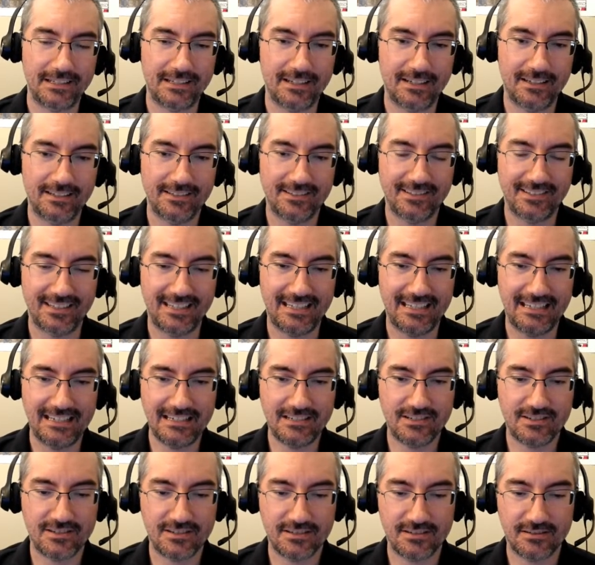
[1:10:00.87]
because
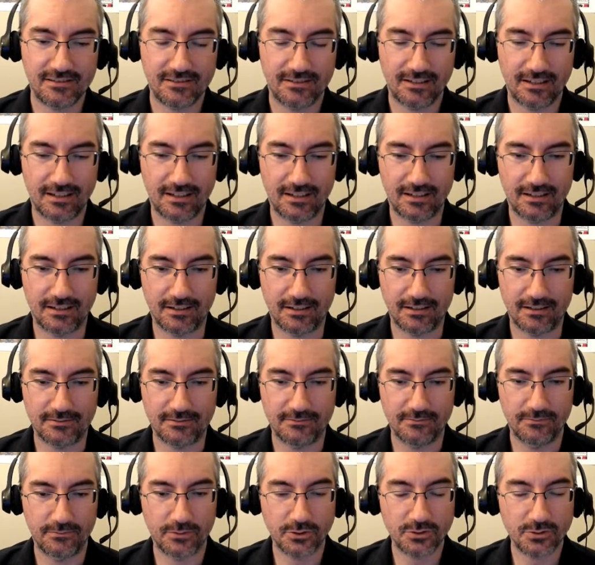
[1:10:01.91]
each
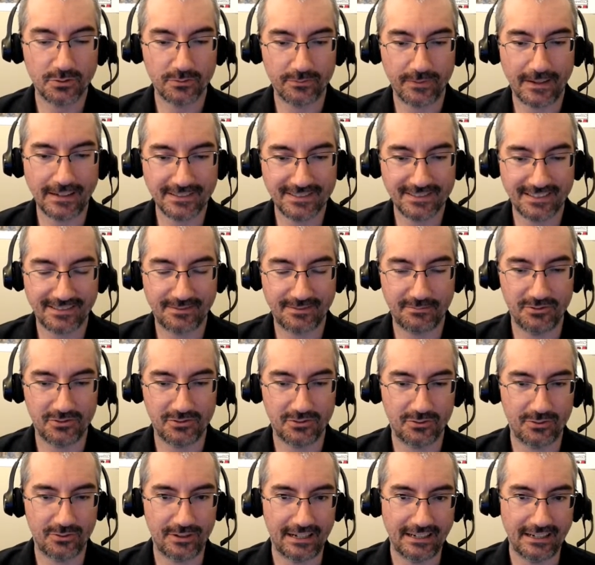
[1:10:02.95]
virtual file system you
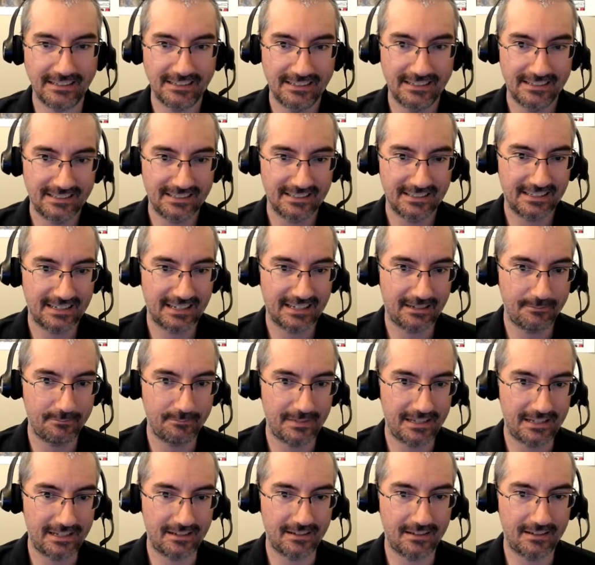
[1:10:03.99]
create can
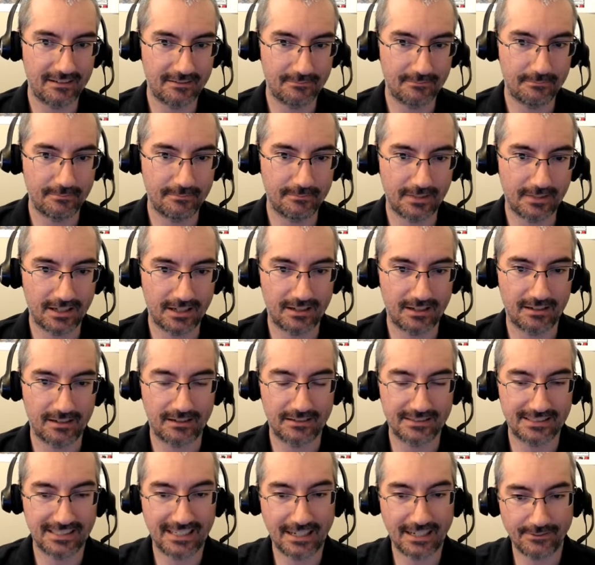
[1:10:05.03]

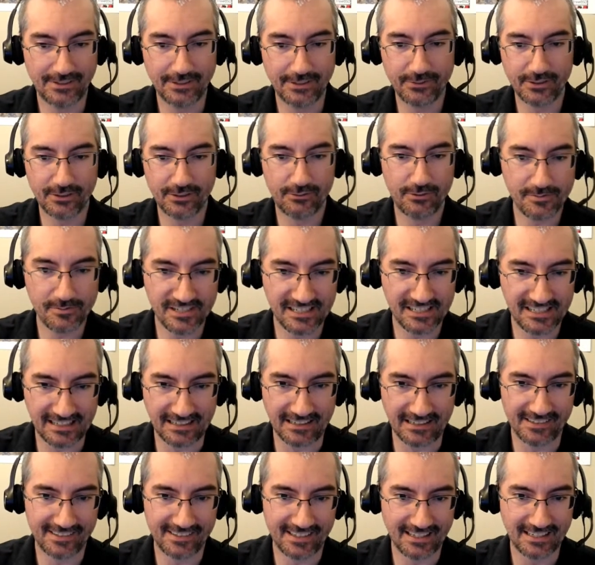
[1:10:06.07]
have different encryption
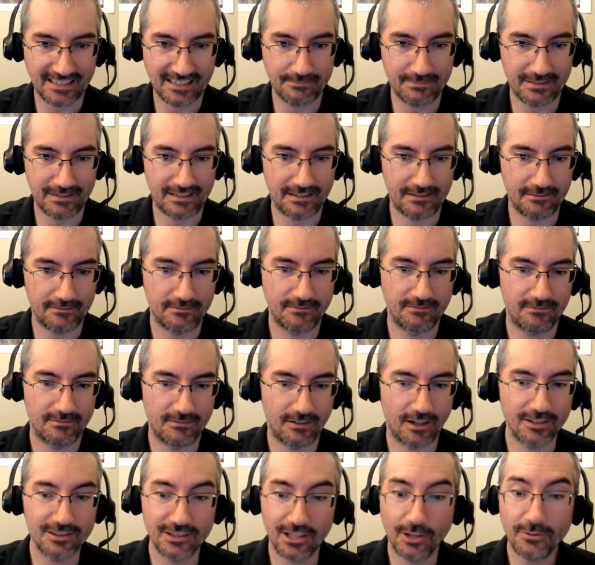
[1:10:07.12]
keys and can be
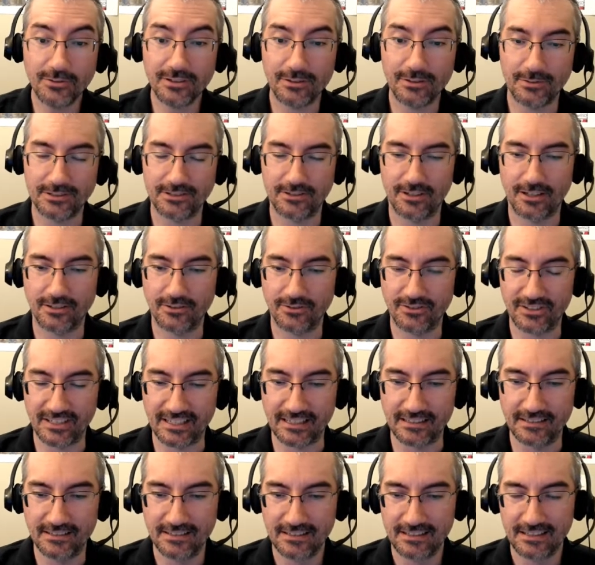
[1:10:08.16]
unloaded when you're not using
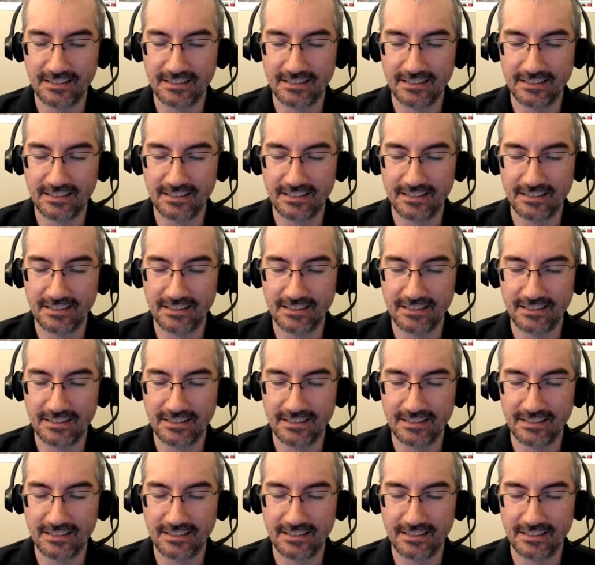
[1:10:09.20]
it.